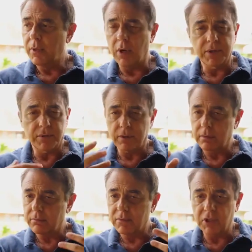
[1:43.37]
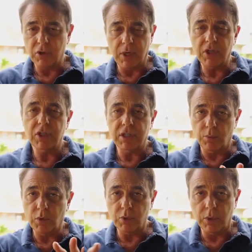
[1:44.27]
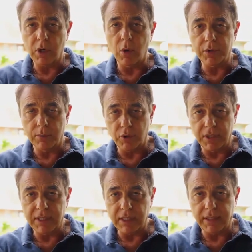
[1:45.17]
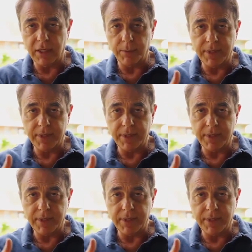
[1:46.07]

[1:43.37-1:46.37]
all different situations, and which we'll go into more detail later.